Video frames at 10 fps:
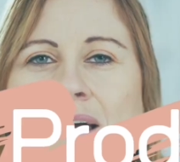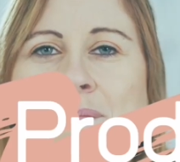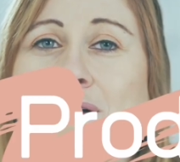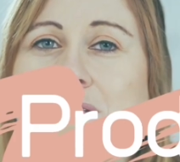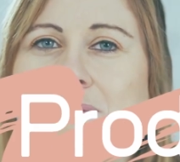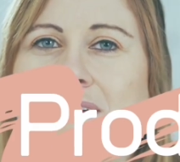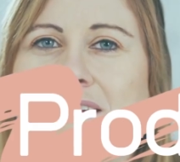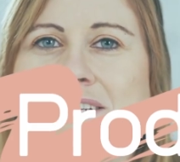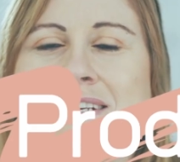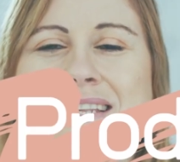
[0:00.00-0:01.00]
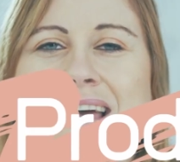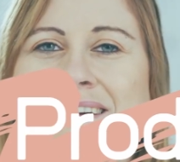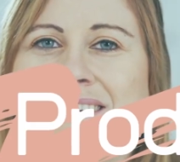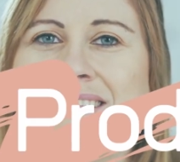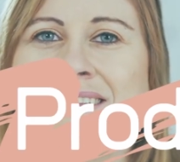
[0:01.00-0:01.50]
Post-production is
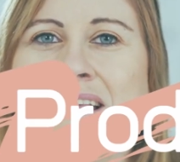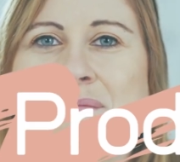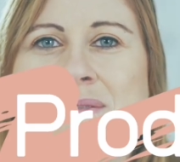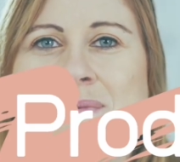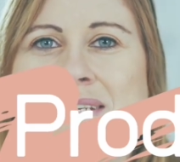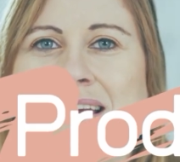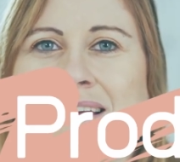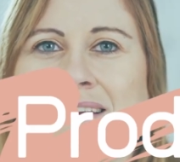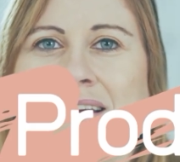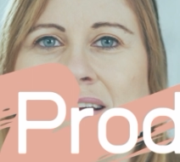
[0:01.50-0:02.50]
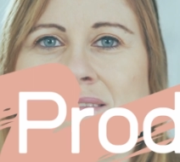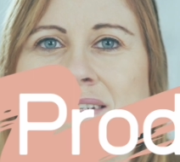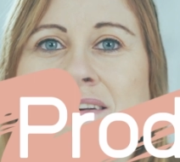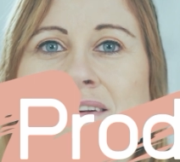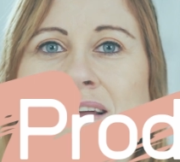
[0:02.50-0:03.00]
everything that must be taken care of
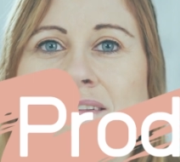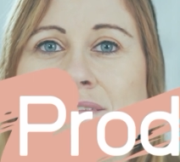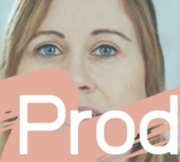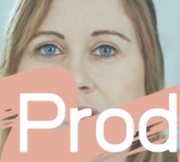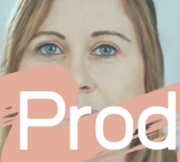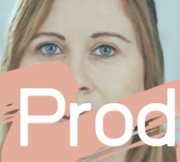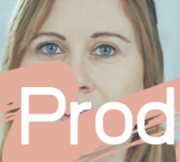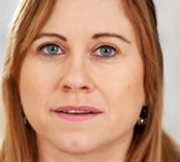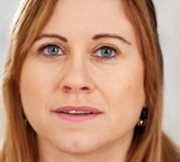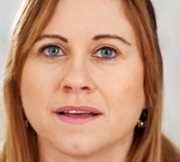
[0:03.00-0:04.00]
to create the finished product.